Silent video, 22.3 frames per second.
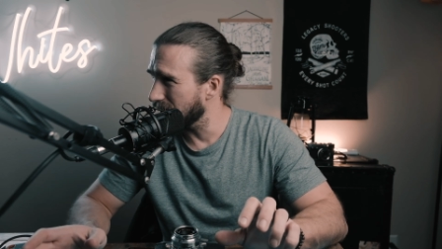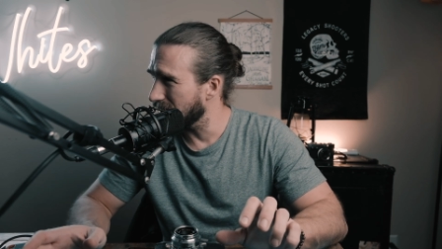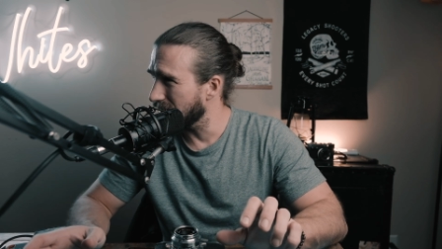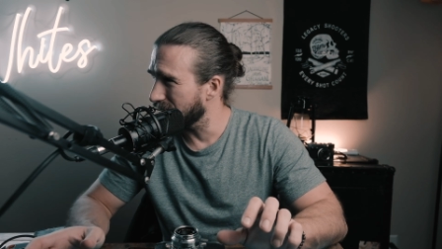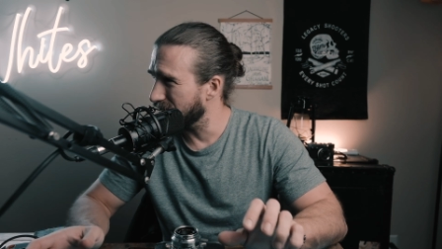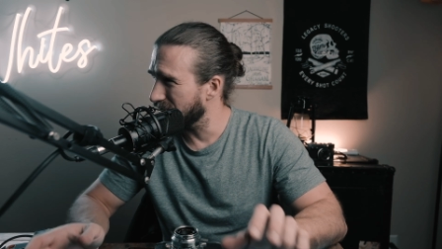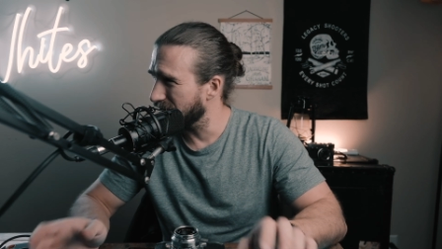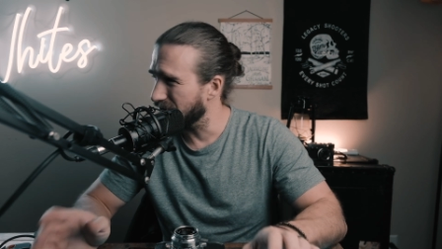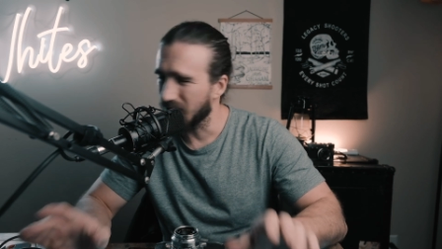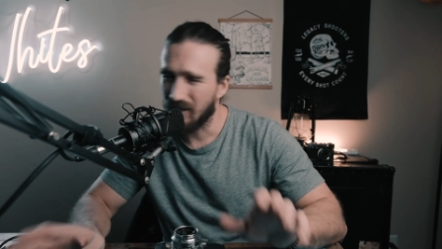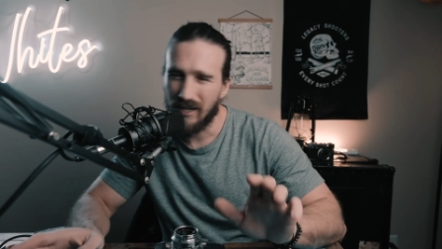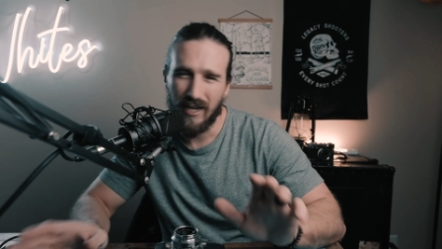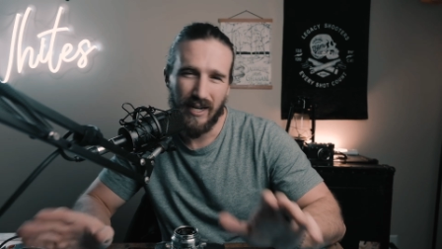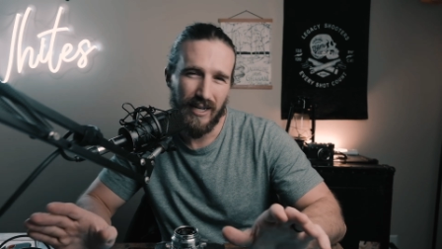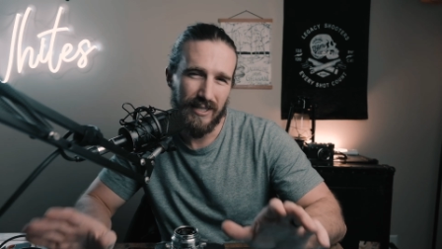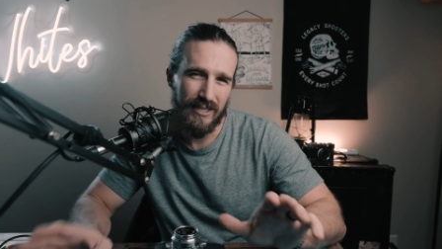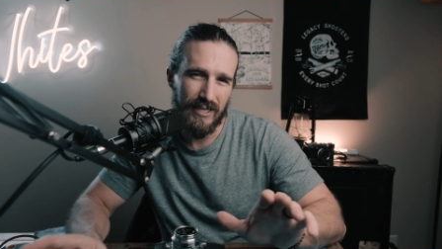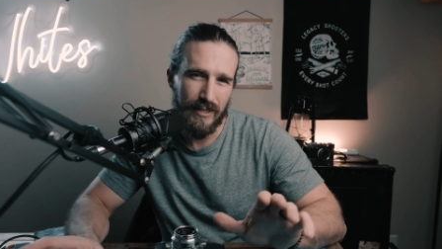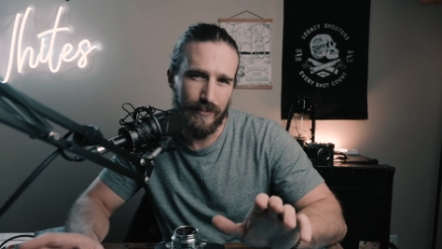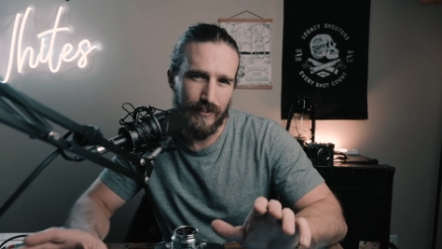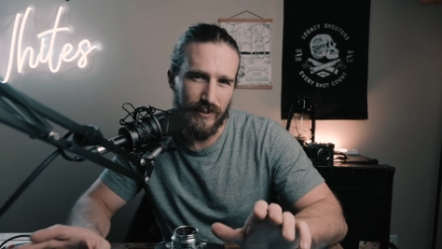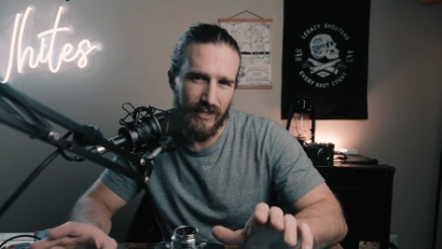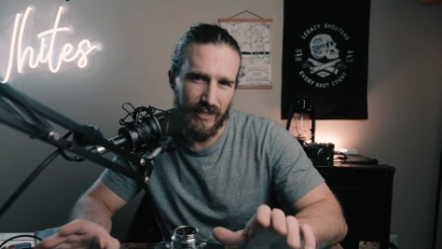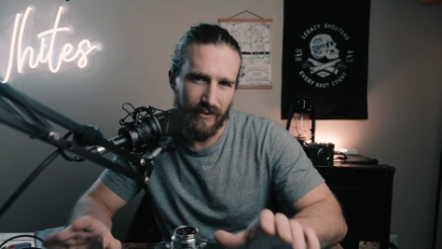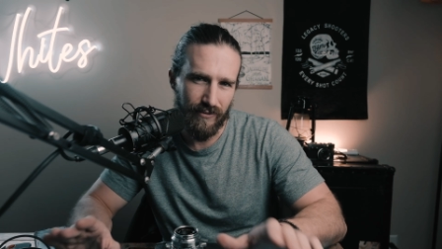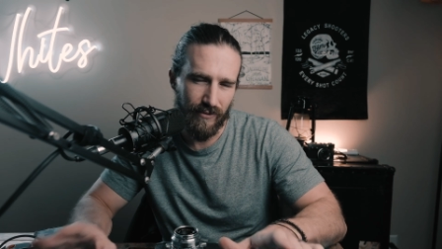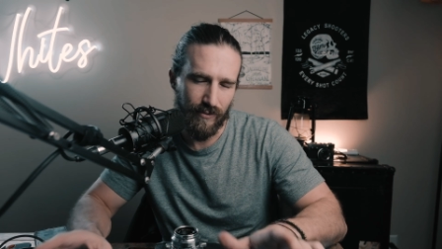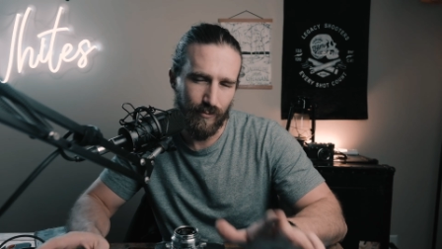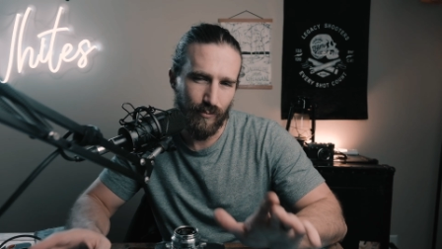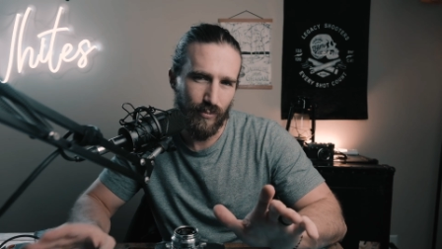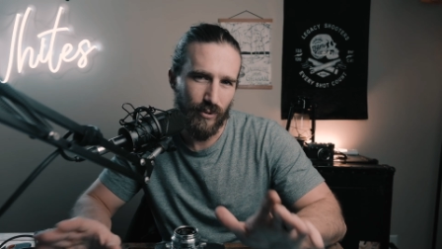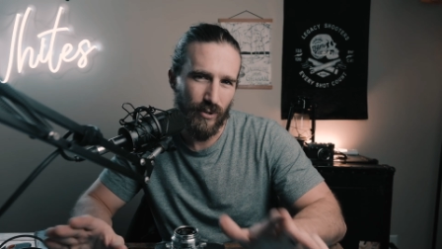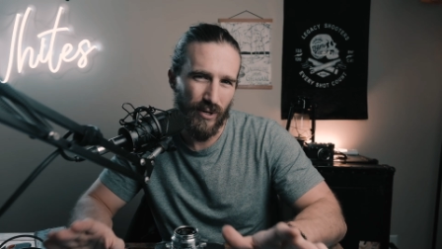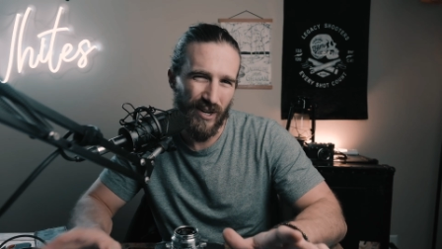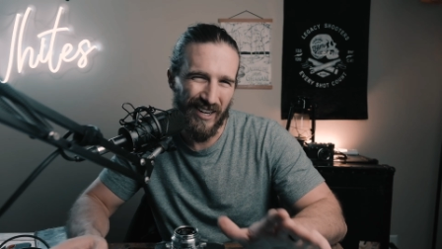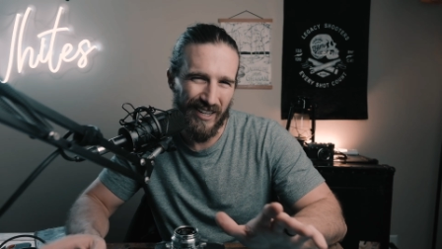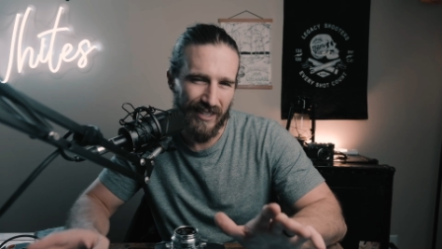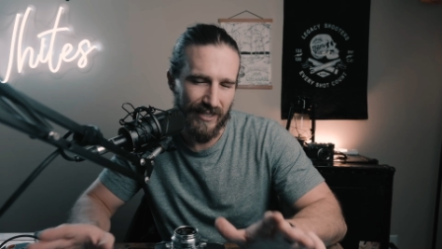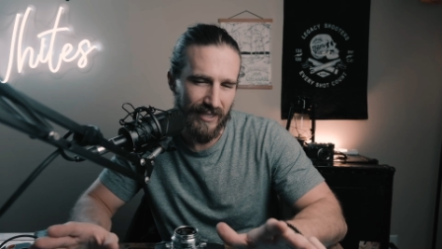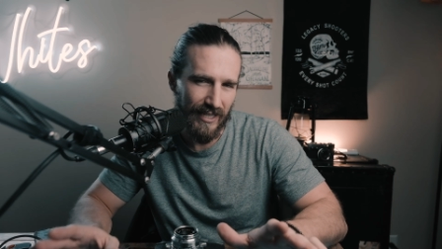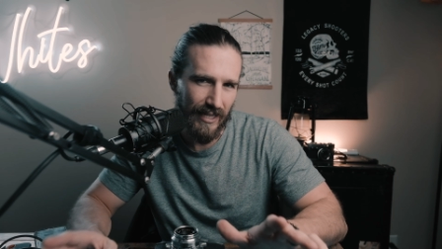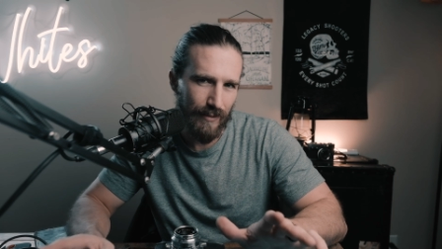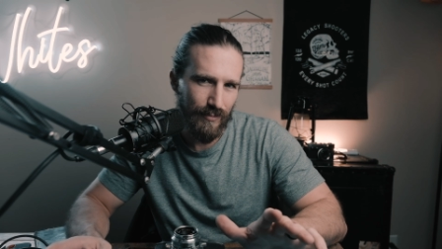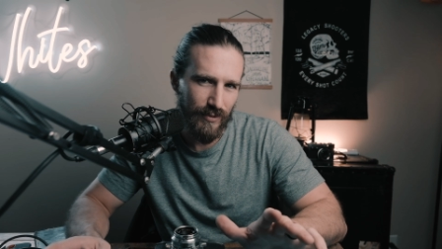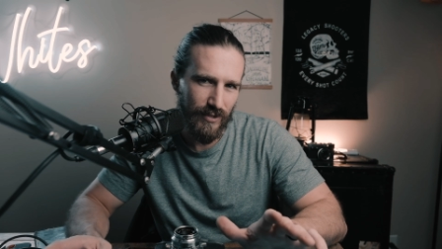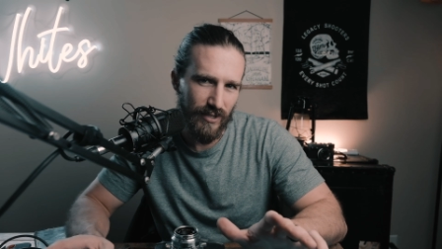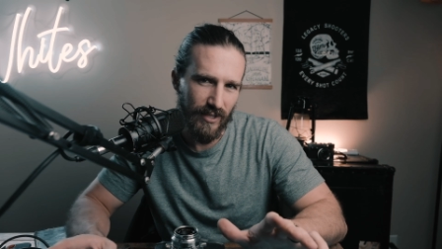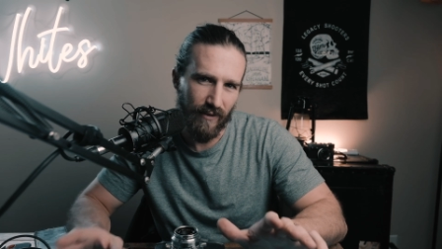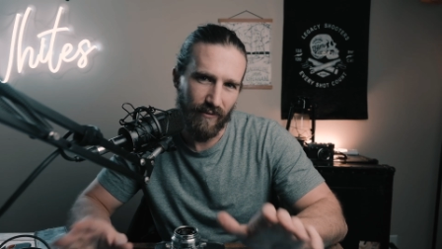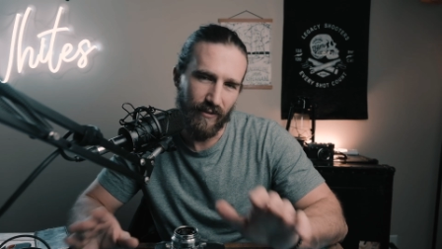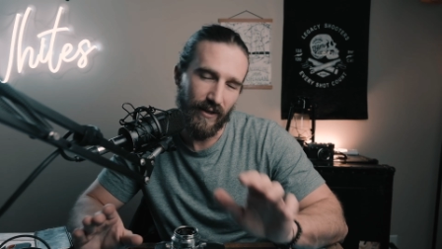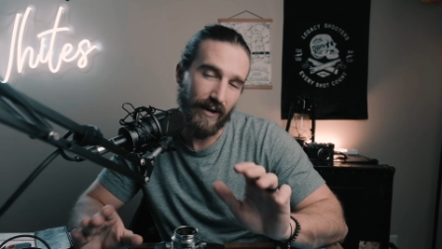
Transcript: different concepts and different product type stuff